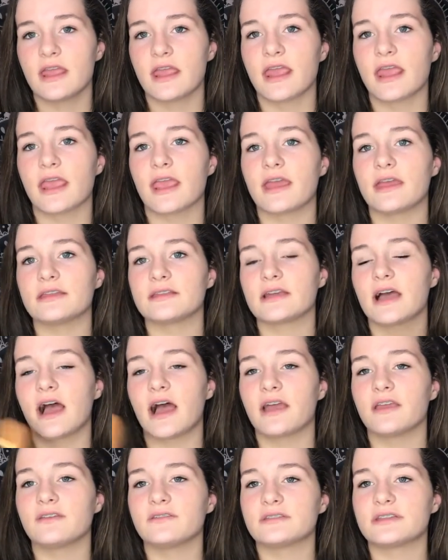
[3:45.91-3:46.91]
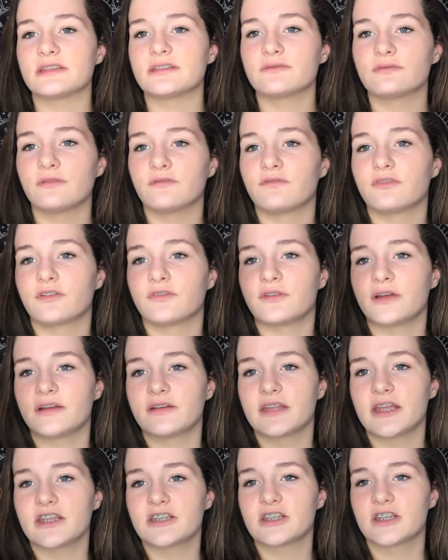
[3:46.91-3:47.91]
and I use this one for
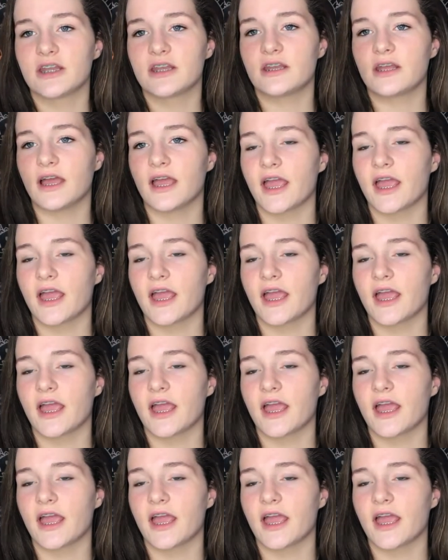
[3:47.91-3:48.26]
foundation.